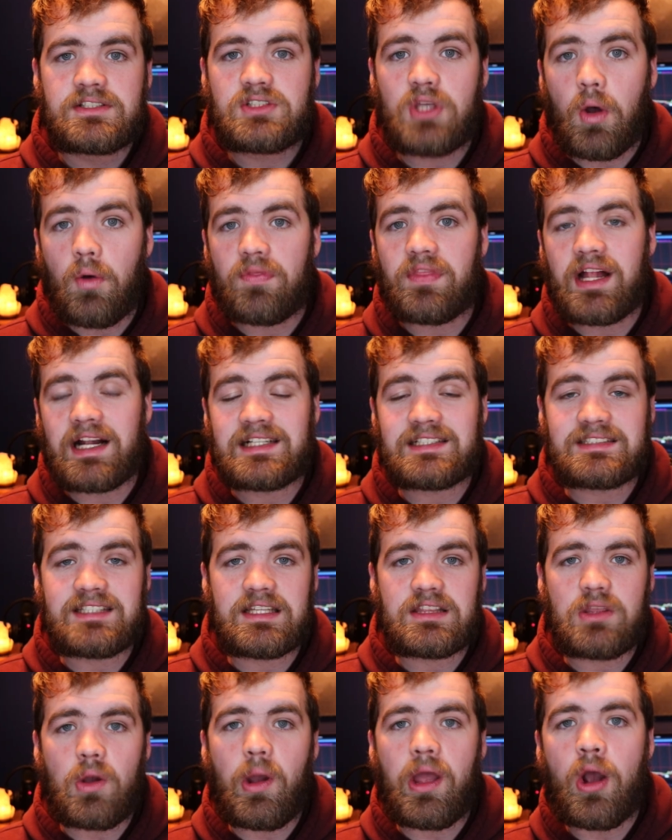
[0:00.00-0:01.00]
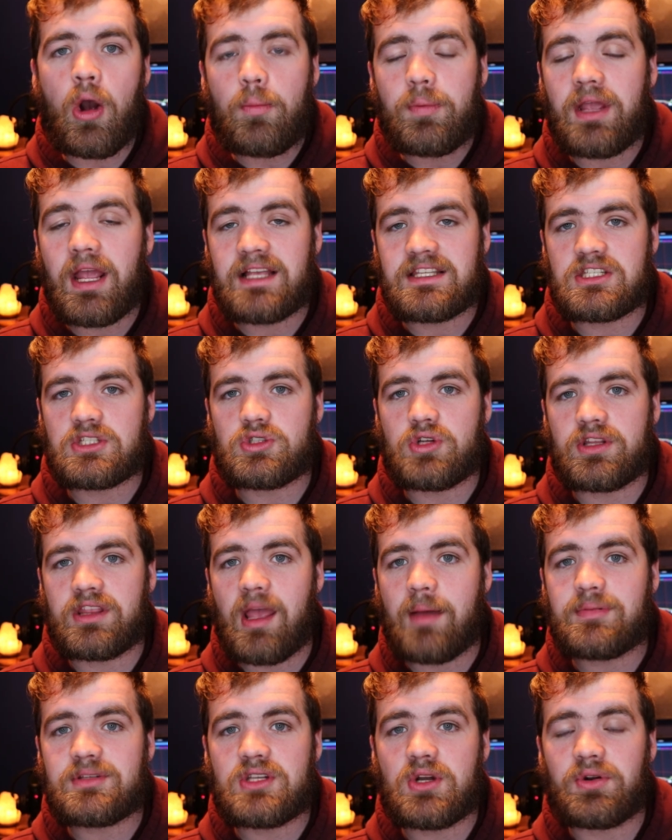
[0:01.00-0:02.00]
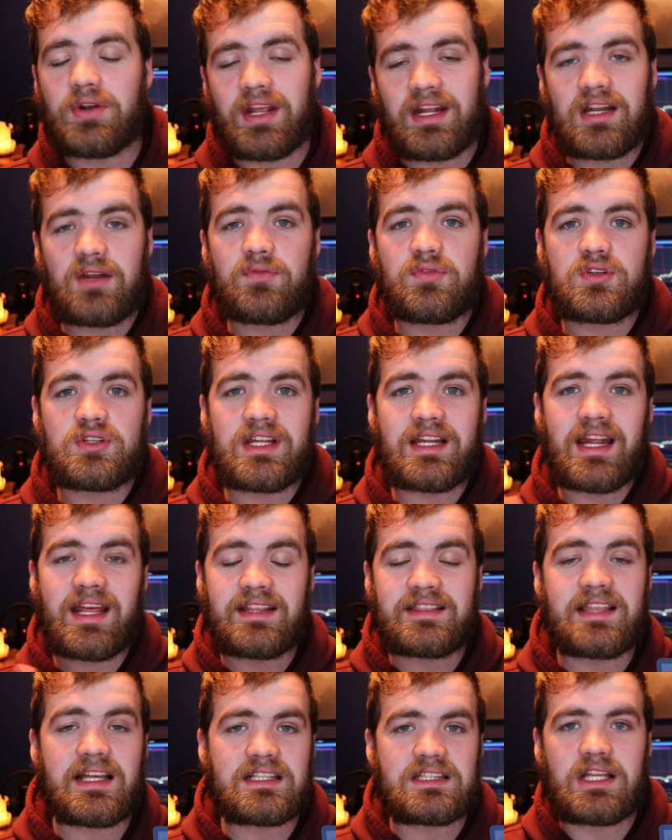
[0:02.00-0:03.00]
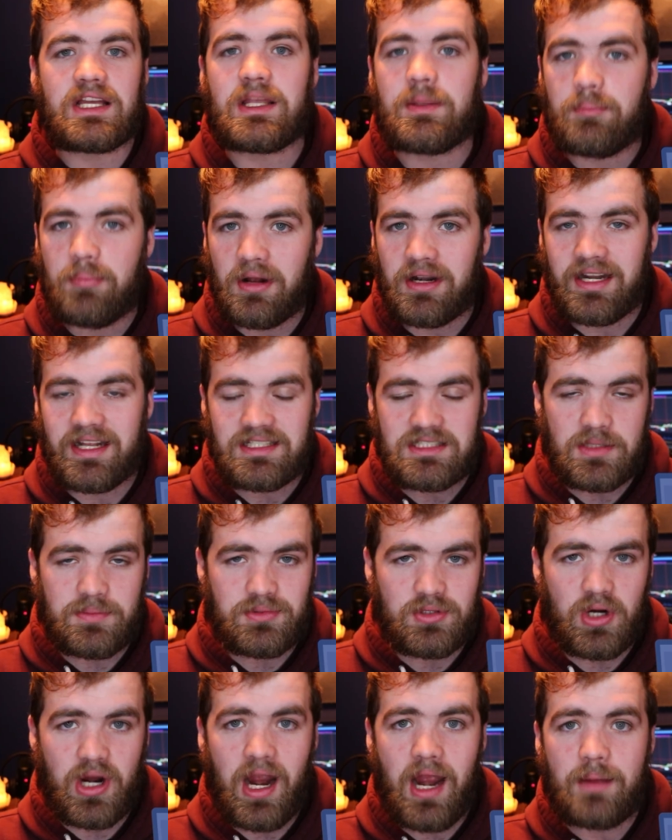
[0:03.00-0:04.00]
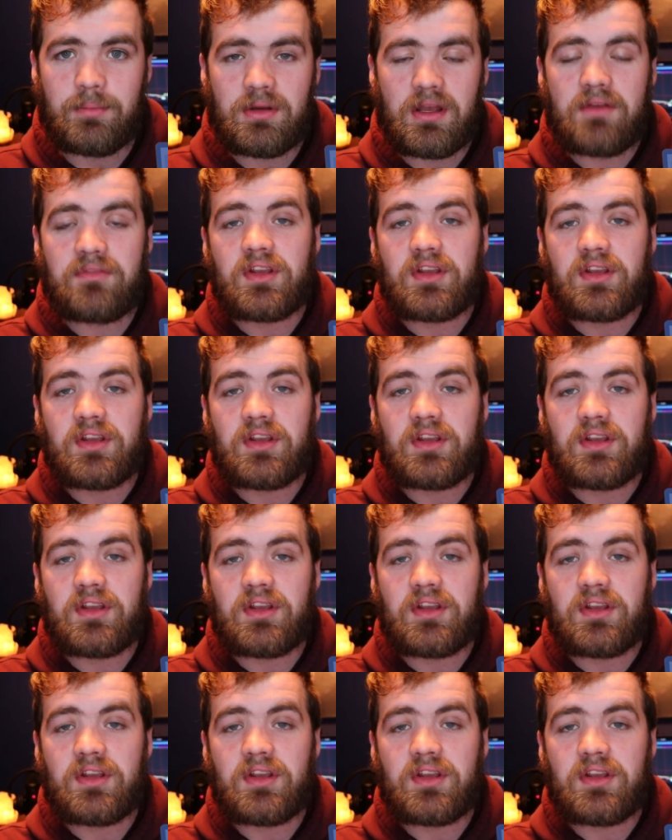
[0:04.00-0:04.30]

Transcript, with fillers: So that is it though. I hope you guys enjoyed the episode. And if you did, hit that like button and subscribe.